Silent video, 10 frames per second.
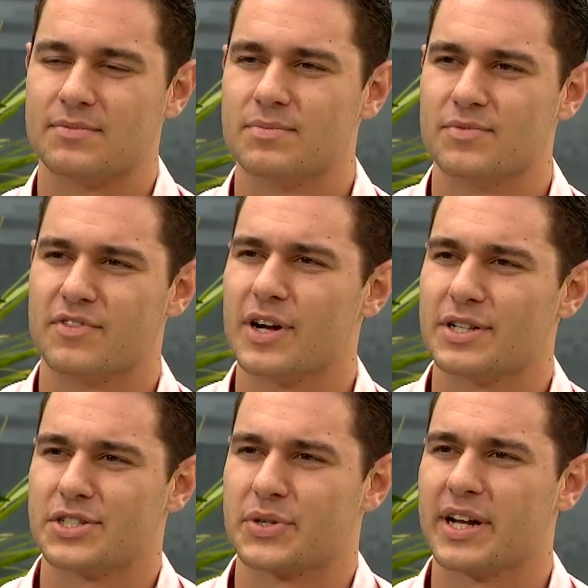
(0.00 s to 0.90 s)

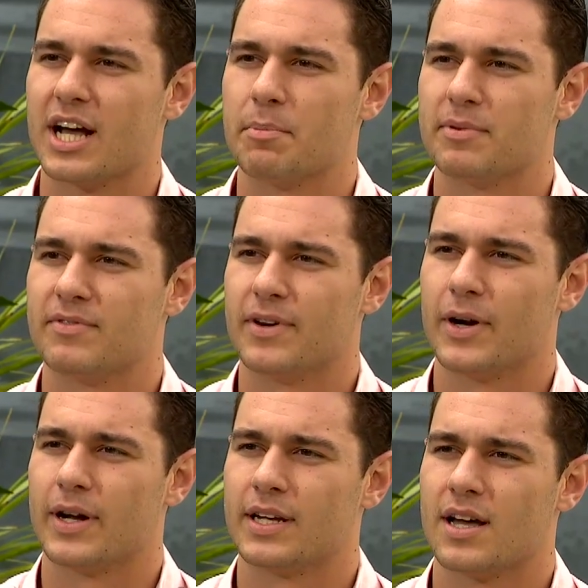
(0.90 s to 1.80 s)
very straight up and
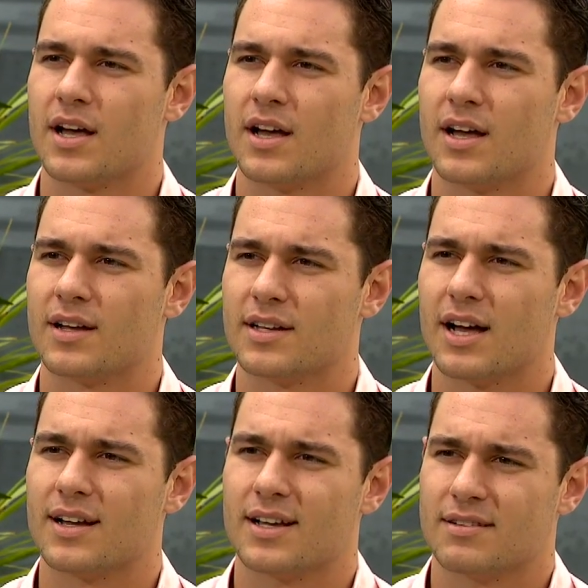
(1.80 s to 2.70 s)
very
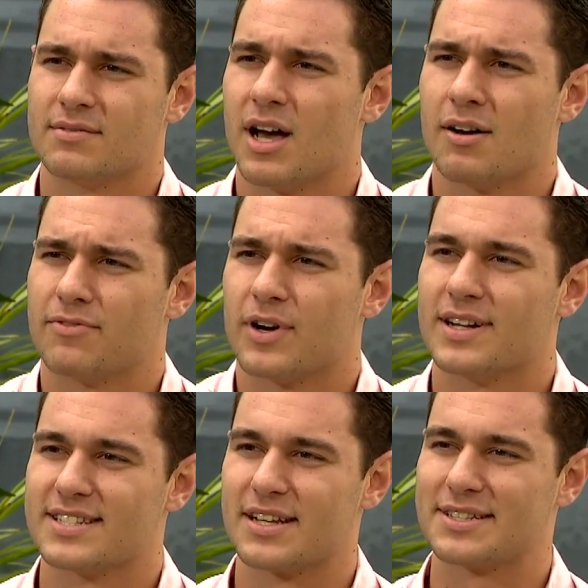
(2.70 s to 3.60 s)

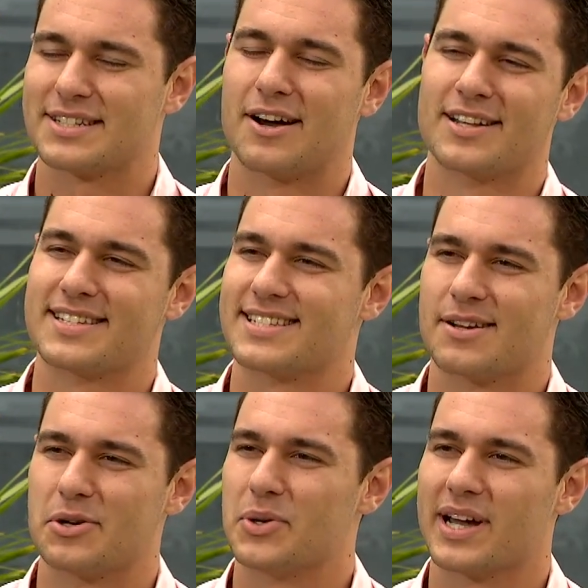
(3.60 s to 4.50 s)
upfront. So honestly,
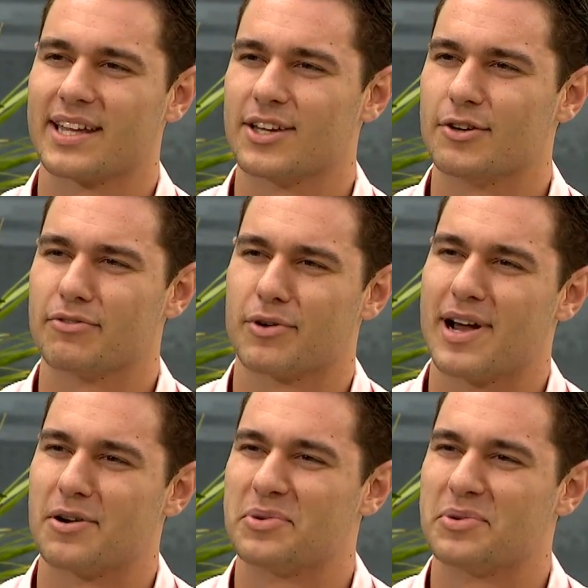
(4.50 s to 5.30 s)
someone who I can goof around